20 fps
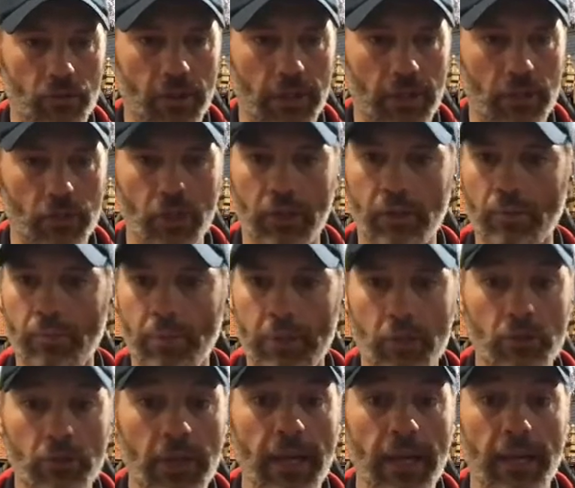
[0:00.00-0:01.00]
each other. But
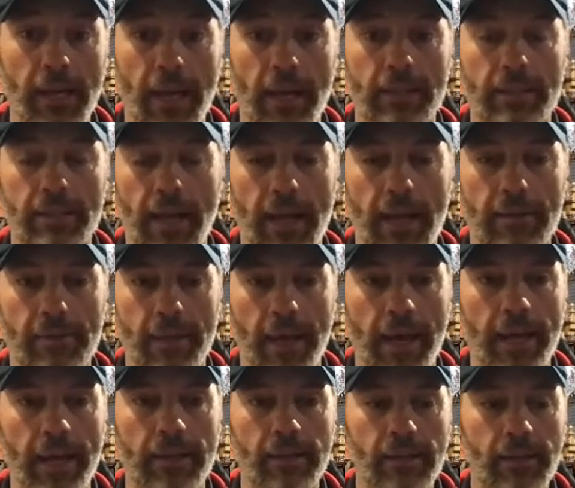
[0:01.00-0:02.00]
you take it outside of
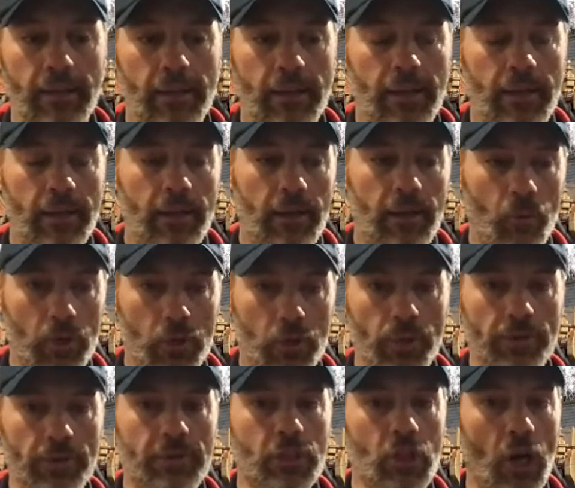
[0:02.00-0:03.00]
that, which
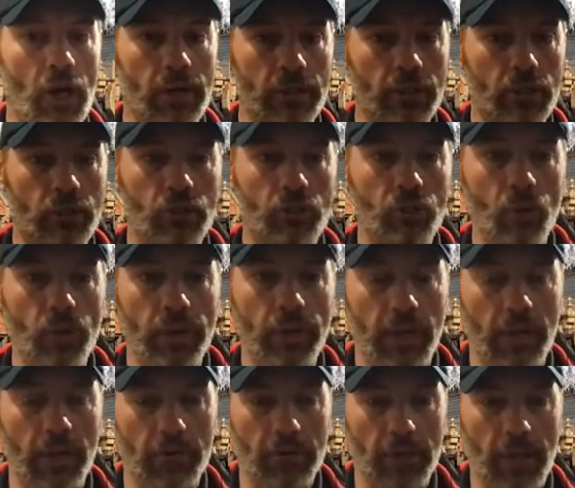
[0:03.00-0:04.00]
we've started doing
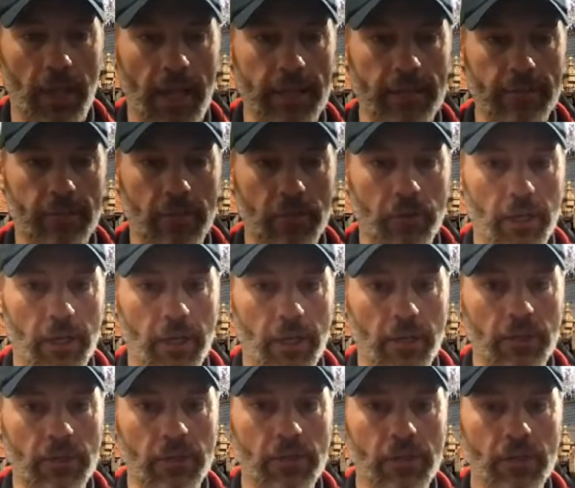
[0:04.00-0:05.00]
over the last few
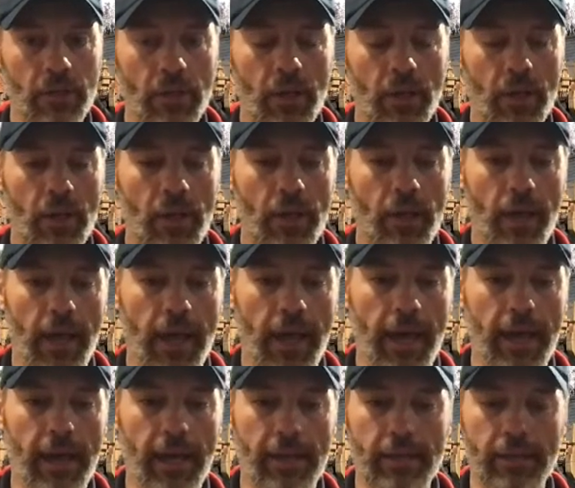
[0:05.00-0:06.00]
years,
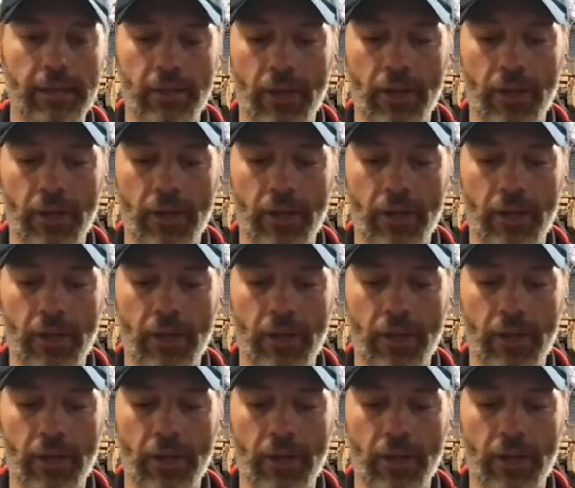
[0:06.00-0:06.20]
and